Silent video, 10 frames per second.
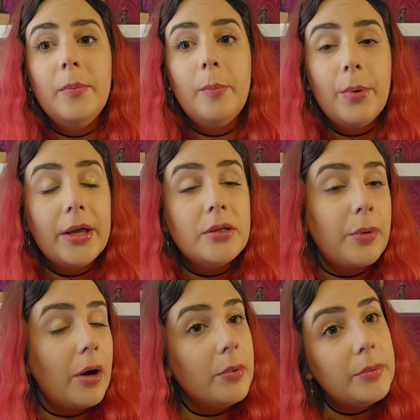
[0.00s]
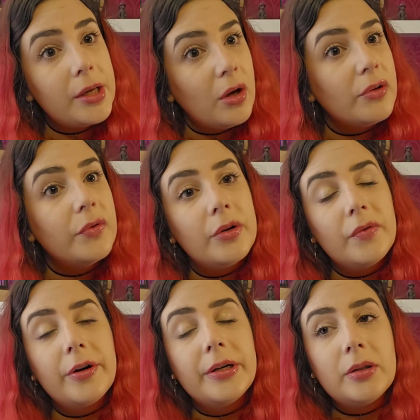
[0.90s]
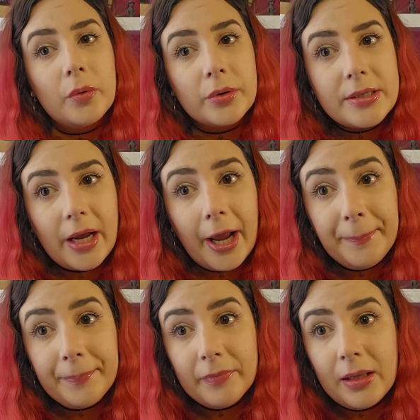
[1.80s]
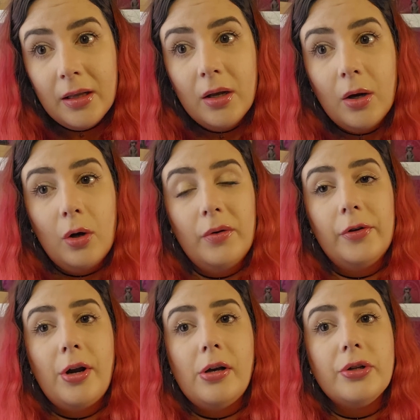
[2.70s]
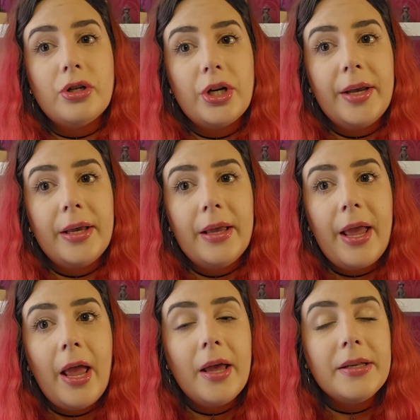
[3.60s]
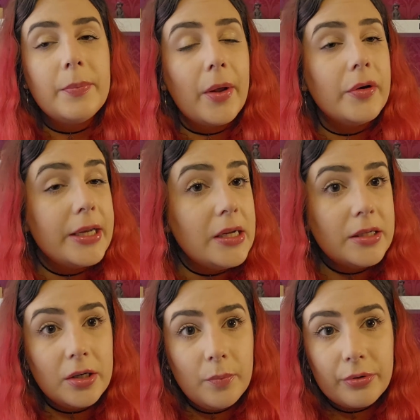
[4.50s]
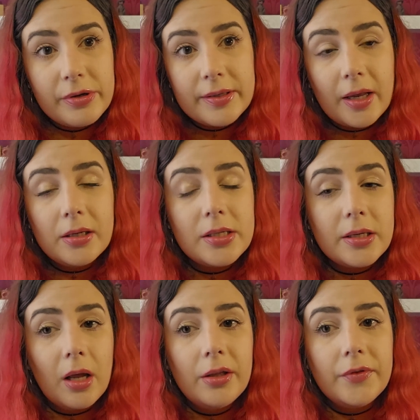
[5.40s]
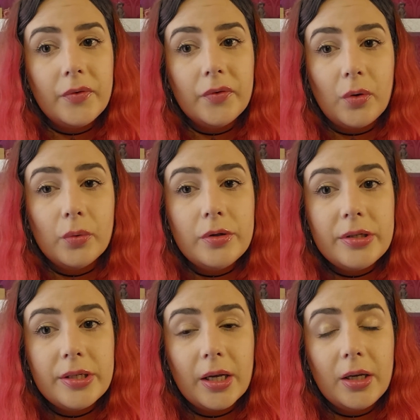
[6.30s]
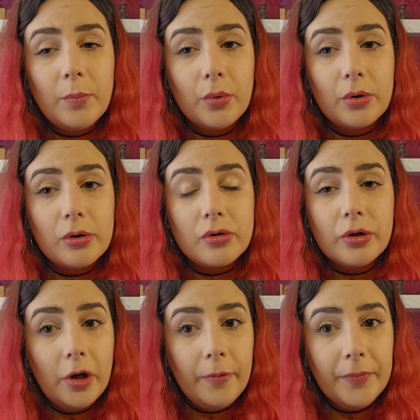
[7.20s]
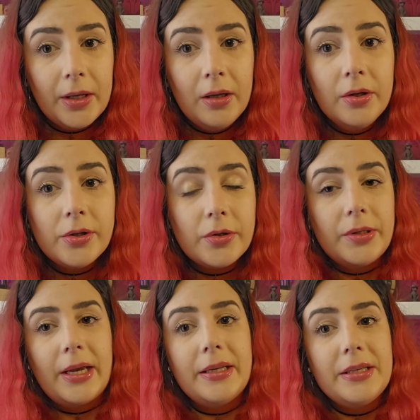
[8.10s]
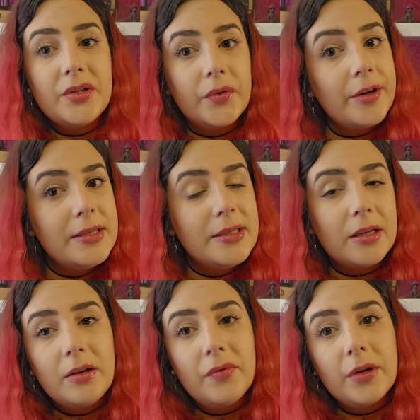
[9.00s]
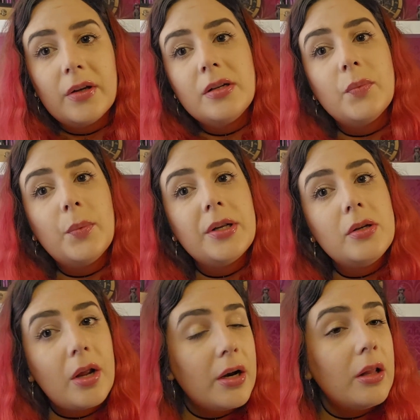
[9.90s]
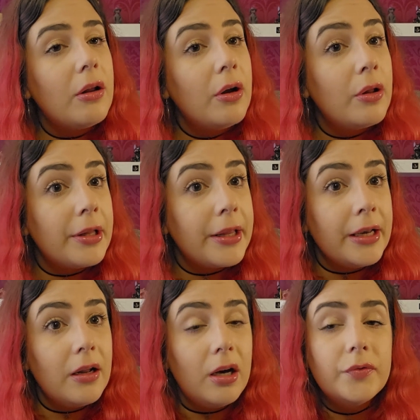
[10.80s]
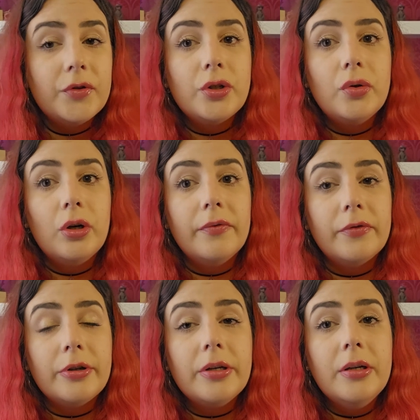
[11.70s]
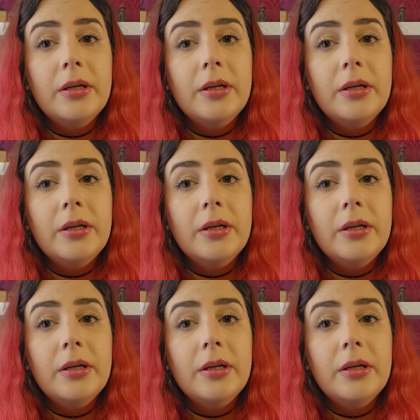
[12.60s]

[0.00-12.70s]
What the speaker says: but probably not for a very long time. Overall, Chega had about 18% of the votes in Portugal, so that is very significant, but not at all enough to govern.